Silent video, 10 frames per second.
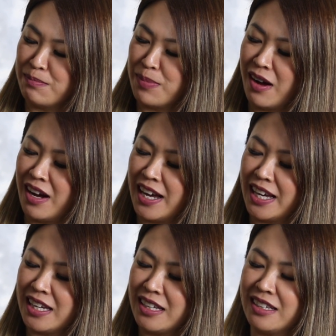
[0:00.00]

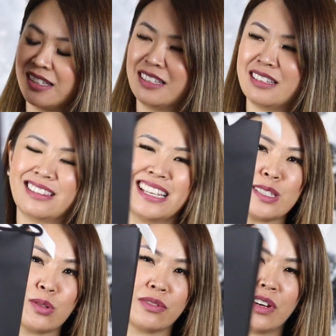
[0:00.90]
buy these sort